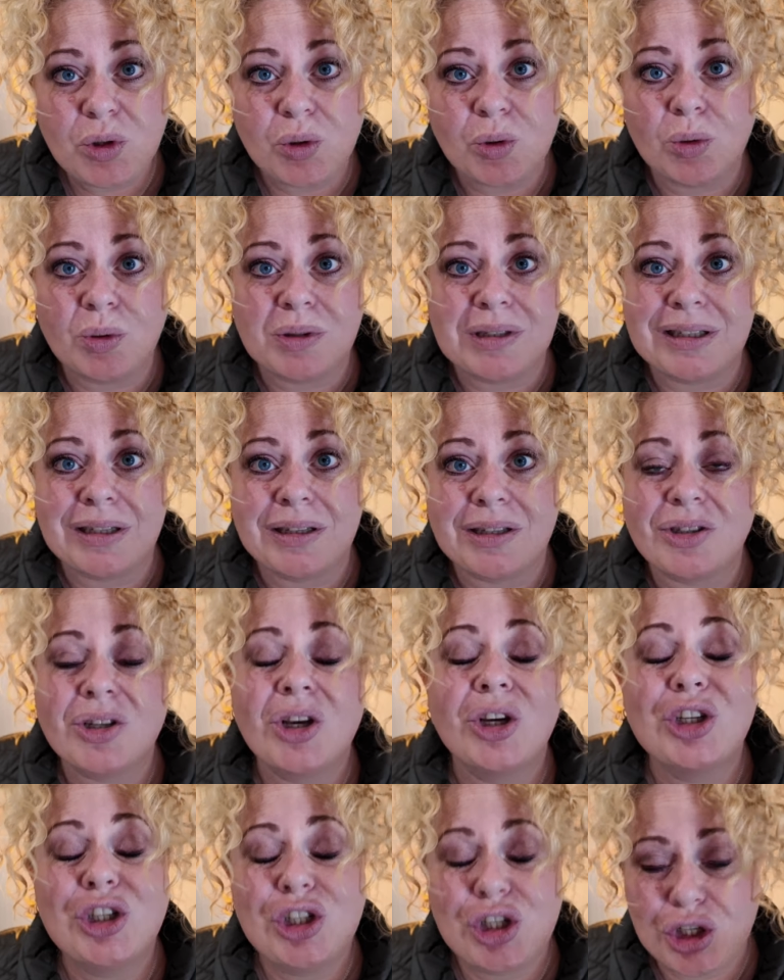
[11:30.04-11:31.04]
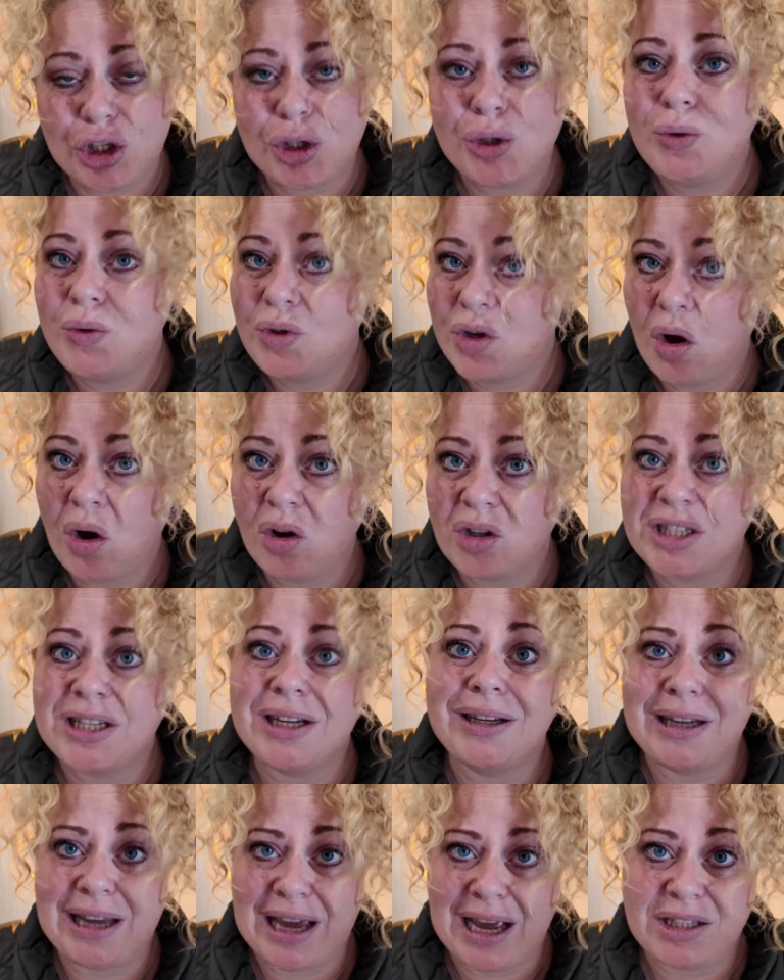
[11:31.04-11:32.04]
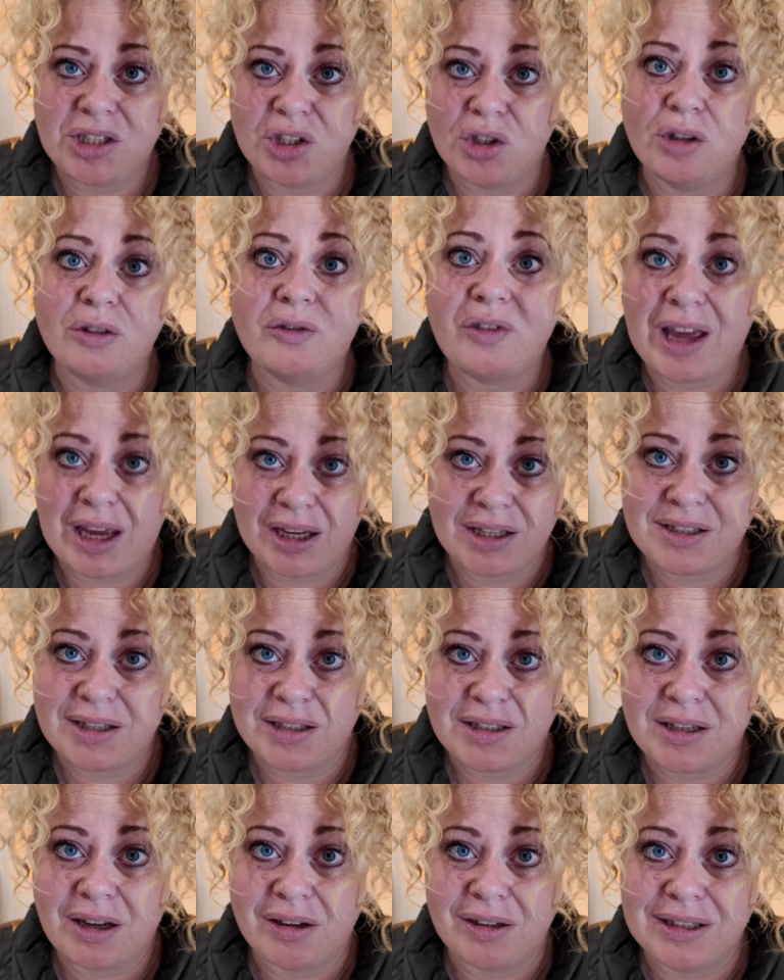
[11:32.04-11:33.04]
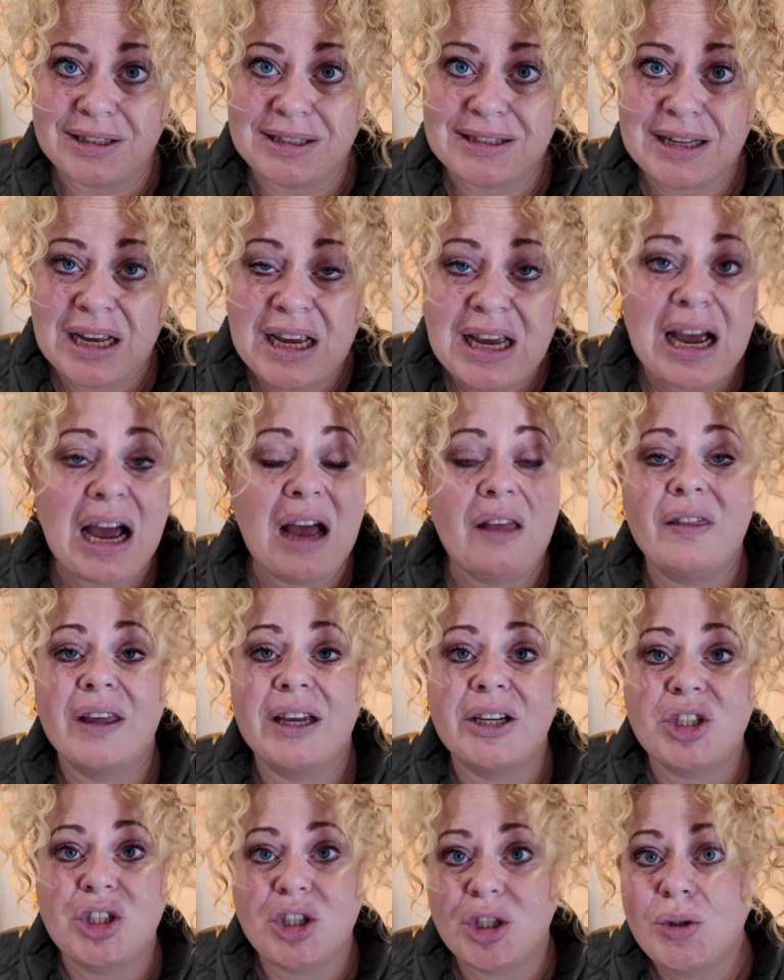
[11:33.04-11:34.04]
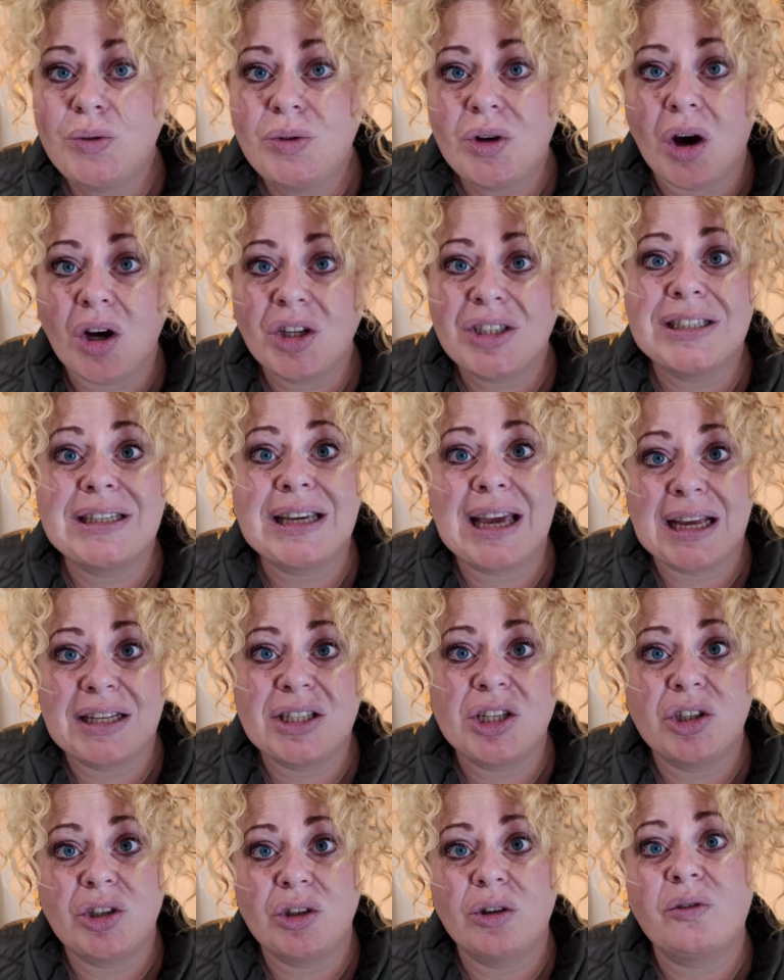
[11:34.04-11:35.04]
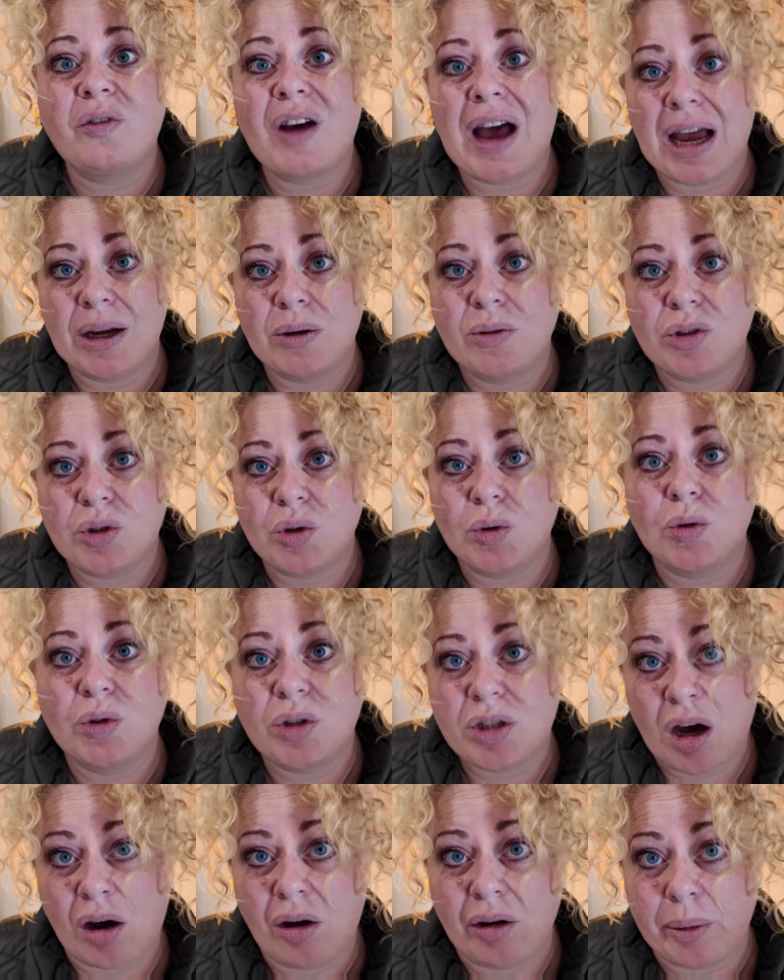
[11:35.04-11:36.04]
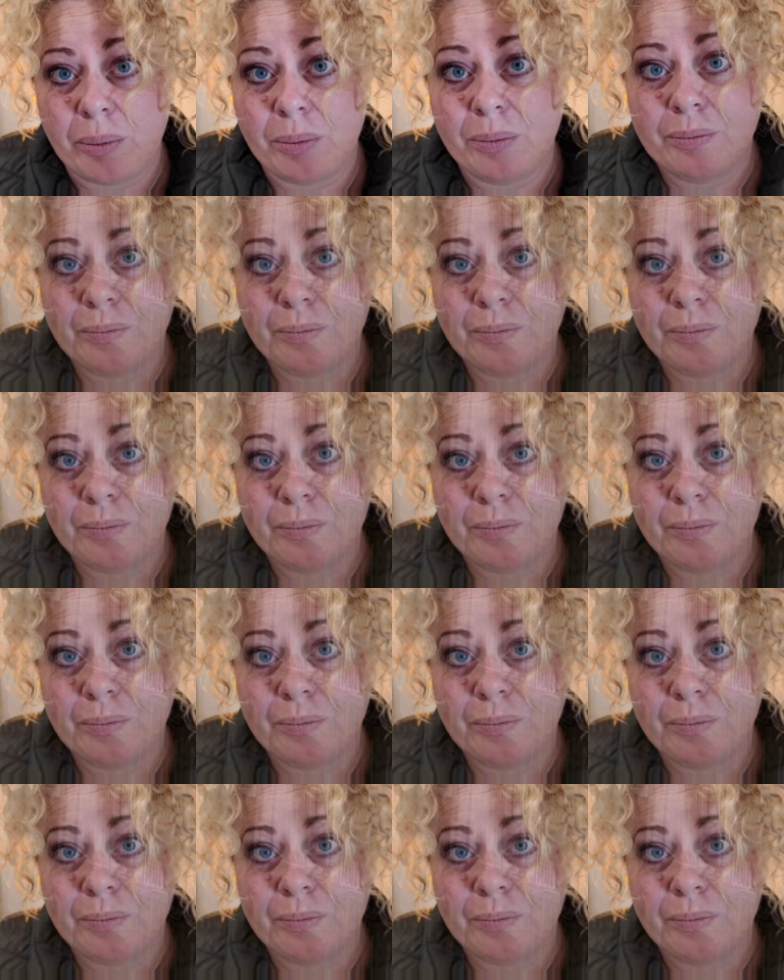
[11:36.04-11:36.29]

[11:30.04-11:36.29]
horses do not get enough exercise and they do not get enough outdoor time.